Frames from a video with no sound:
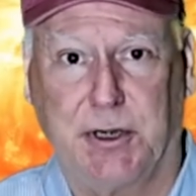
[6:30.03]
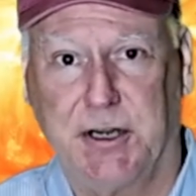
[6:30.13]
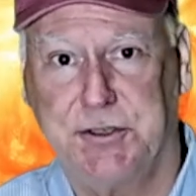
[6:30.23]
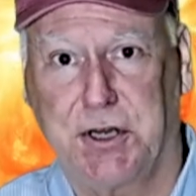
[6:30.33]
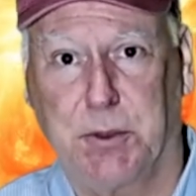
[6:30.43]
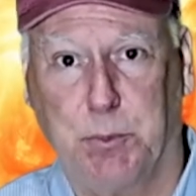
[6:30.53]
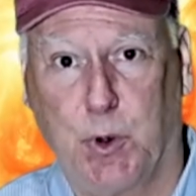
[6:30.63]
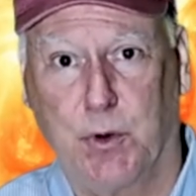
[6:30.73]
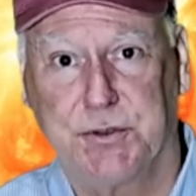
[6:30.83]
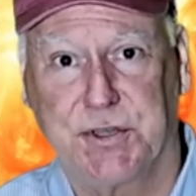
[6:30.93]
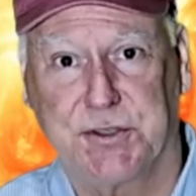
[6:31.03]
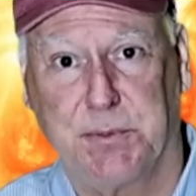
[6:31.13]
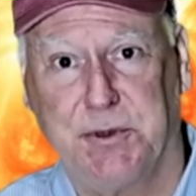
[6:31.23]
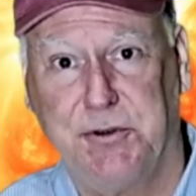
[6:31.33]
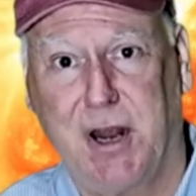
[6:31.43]
energy components has
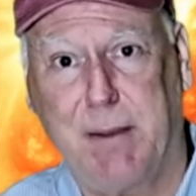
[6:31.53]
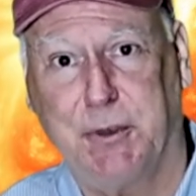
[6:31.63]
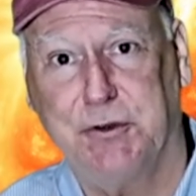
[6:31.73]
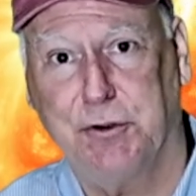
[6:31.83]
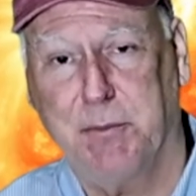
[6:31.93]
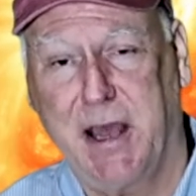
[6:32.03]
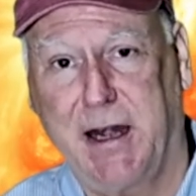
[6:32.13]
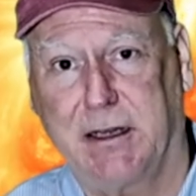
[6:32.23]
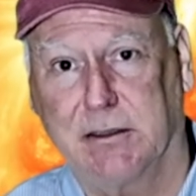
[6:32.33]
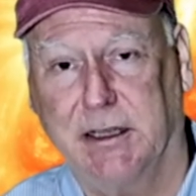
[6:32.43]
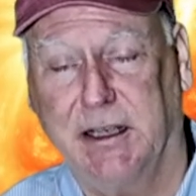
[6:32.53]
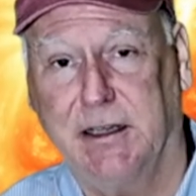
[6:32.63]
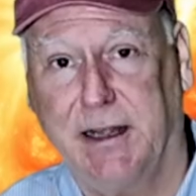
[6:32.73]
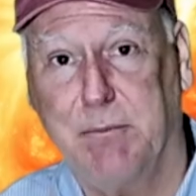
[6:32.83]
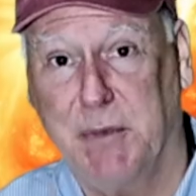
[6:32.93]
been dropping dramatically,
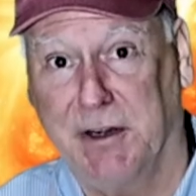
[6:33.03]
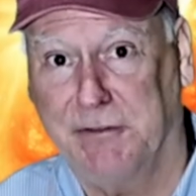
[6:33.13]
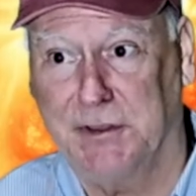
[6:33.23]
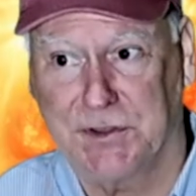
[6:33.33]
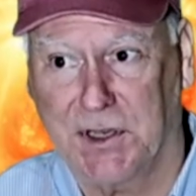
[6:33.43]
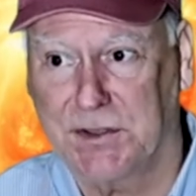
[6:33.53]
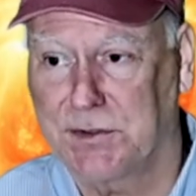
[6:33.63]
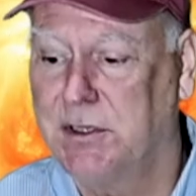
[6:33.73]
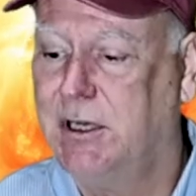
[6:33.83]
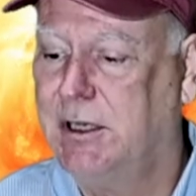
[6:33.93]
and that benefits us